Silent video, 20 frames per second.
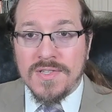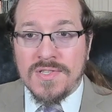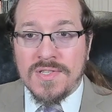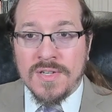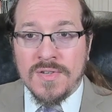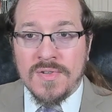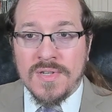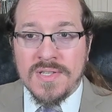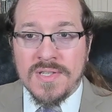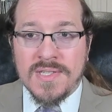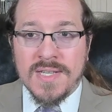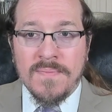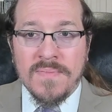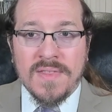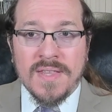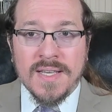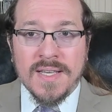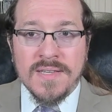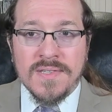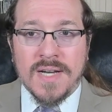So to sum
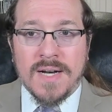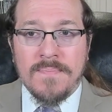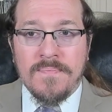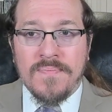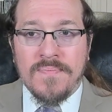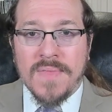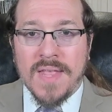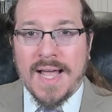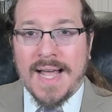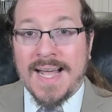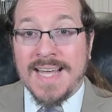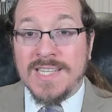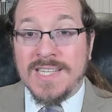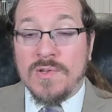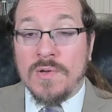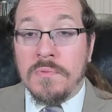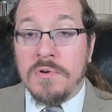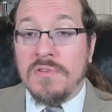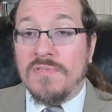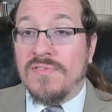things up, as
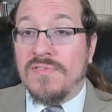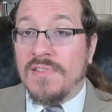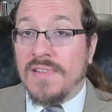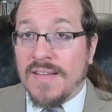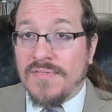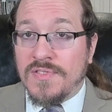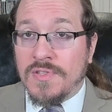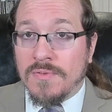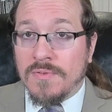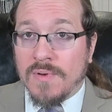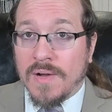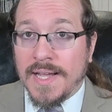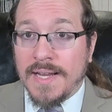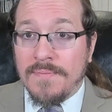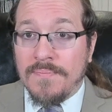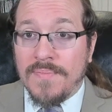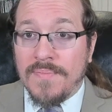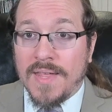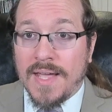we move left to right,